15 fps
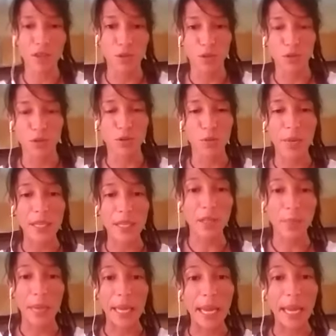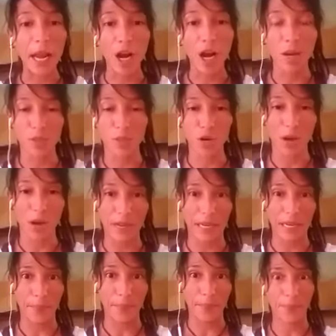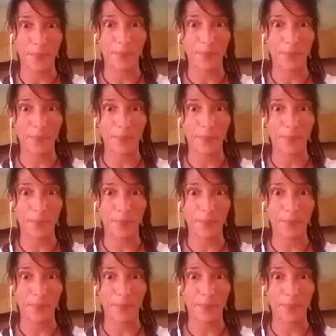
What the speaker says: to make some income traveling.